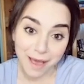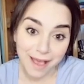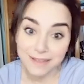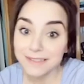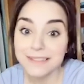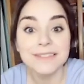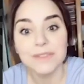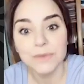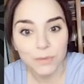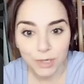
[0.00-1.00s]
God, just
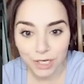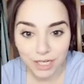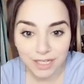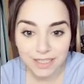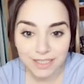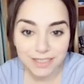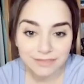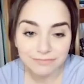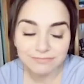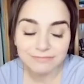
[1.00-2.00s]
listen to it
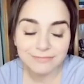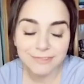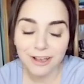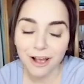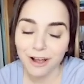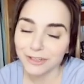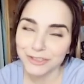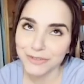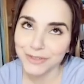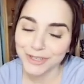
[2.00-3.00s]
already. Wherever you
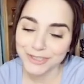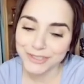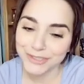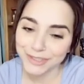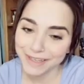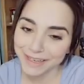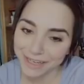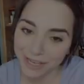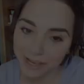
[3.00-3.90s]
listen to podcasts.